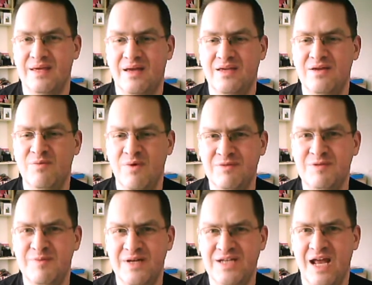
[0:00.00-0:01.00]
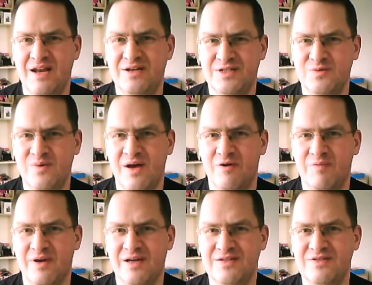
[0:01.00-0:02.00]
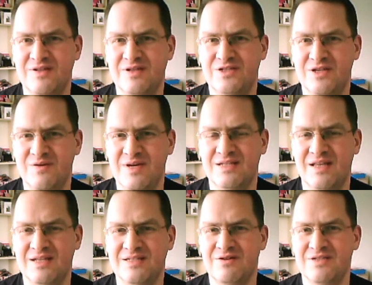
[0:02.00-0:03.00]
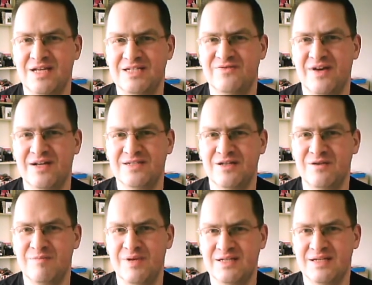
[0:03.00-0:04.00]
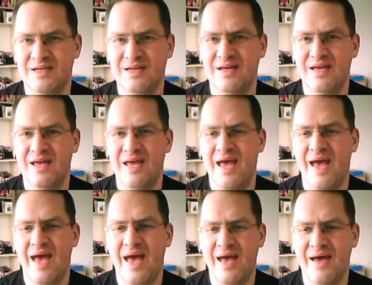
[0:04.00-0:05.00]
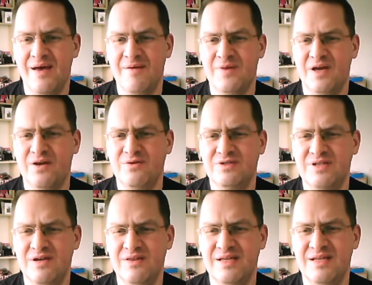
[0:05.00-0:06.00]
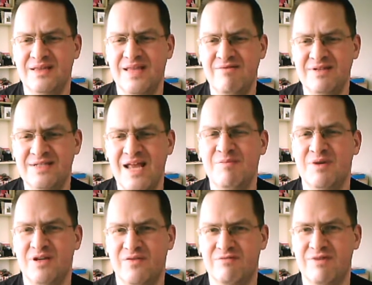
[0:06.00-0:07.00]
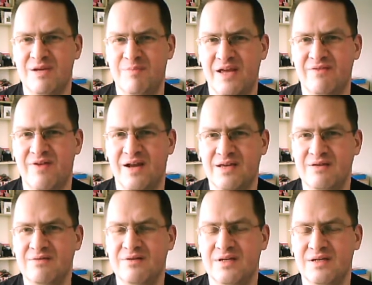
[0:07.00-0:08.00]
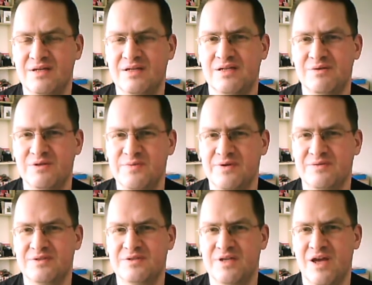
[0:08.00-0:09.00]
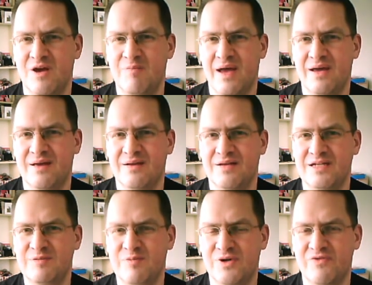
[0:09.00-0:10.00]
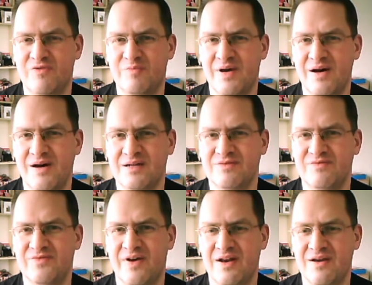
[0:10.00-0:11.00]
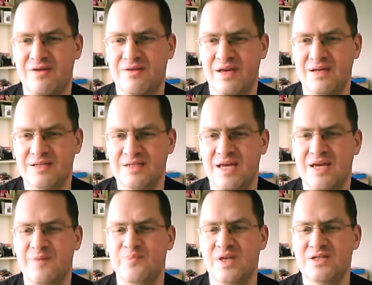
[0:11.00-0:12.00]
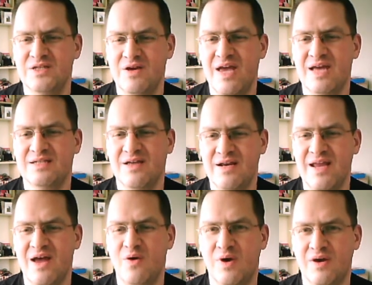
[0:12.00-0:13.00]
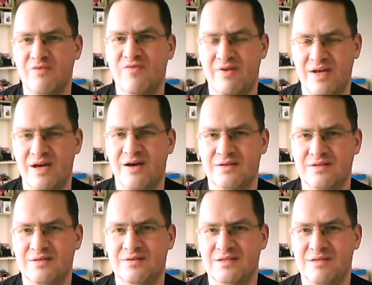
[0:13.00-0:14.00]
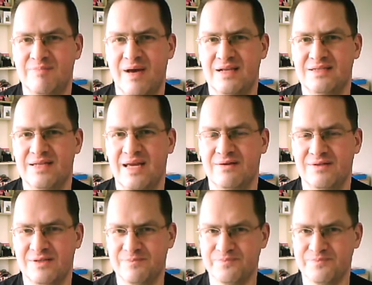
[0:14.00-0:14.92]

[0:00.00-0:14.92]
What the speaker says: You want them to be a challenge as well, because if something's too easy, there's no satisfaction in completing it. And also there is an element of the replay value. You want to be able to go back and explore different parts and find out new things. So yes, I now work very hard to balance it out.